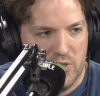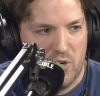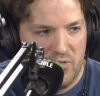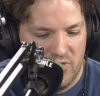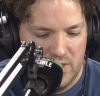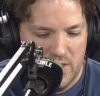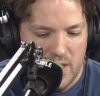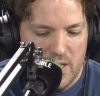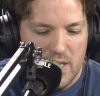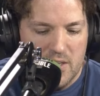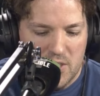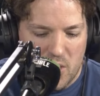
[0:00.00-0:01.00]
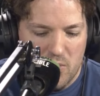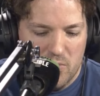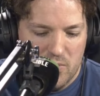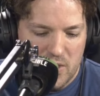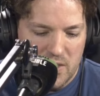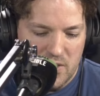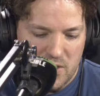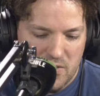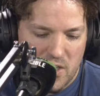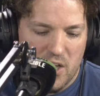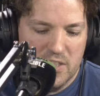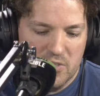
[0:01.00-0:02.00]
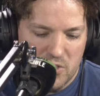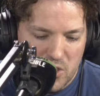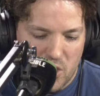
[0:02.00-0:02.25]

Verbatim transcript: trophies. So the, the, the idea is, you